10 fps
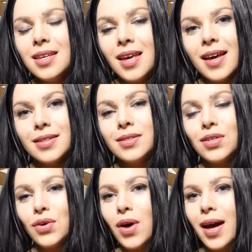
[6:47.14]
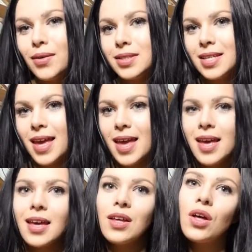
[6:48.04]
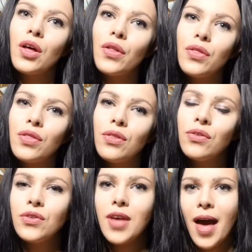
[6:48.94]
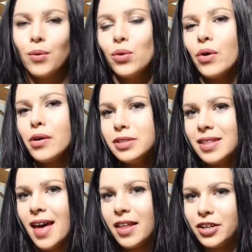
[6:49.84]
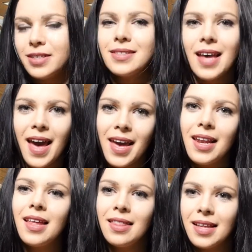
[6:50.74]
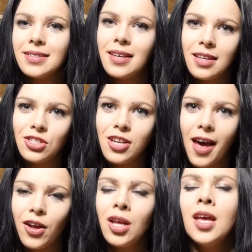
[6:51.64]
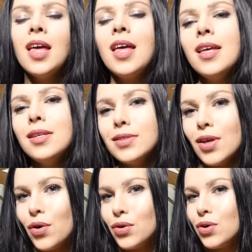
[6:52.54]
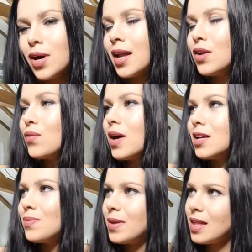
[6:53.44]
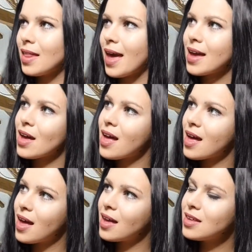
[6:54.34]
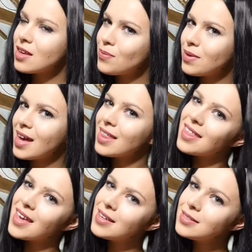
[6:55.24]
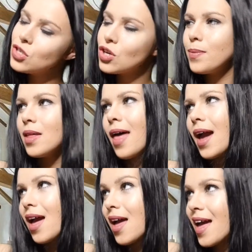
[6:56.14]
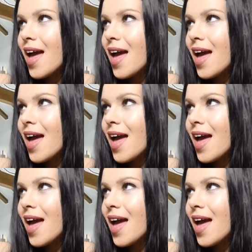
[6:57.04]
Yeah, so I would take. Yeah, we'll to the other side. That's a good shout. So you kind of want to be like. You could be like this. You could be like.